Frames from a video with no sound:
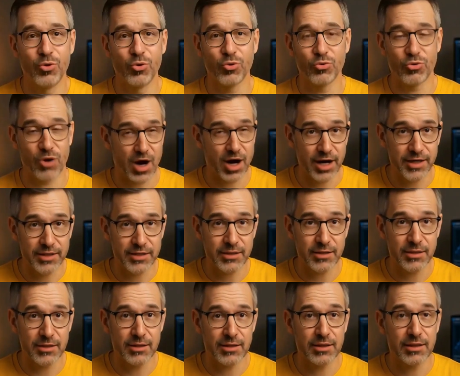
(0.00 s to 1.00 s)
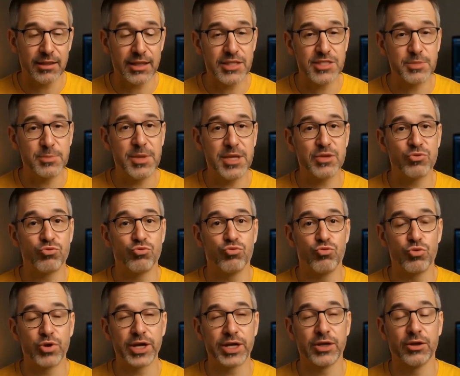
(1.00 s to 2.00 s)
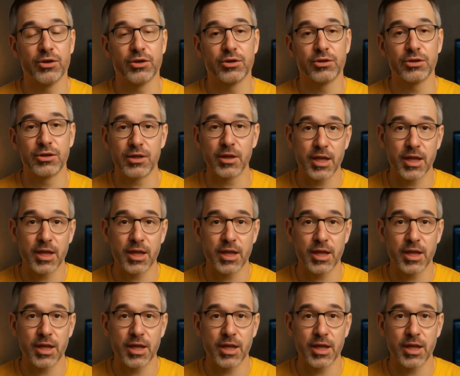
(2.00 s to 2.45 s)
right, let's be real.